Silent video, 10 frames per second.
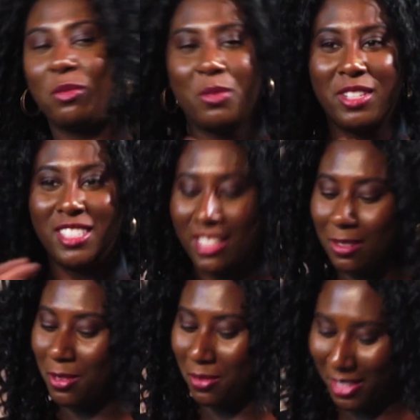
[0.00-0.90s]
we
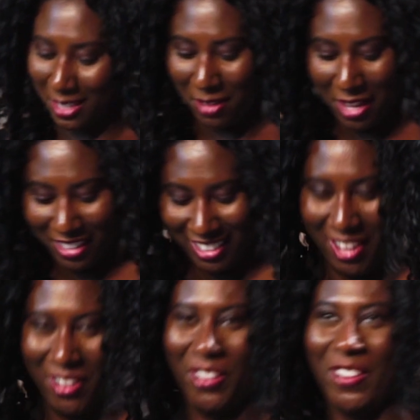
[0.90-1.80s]
were deep.
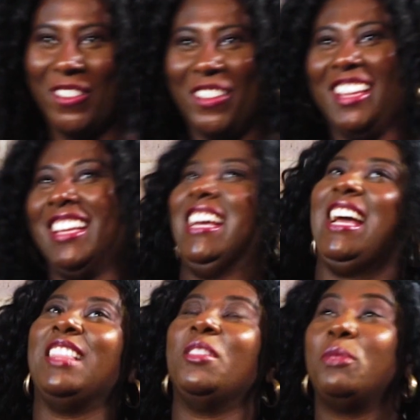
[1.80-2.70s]

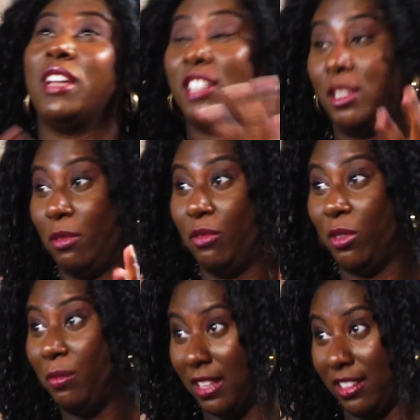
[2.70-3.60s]
And then we actually
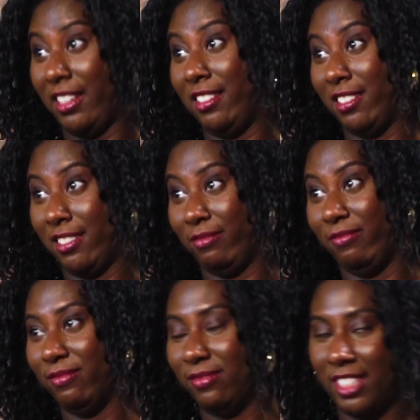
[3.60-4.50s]
performed that in
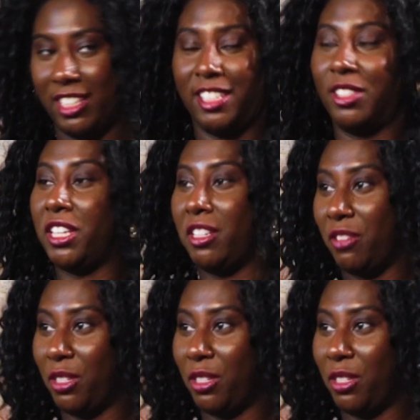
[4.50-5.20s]
Centenary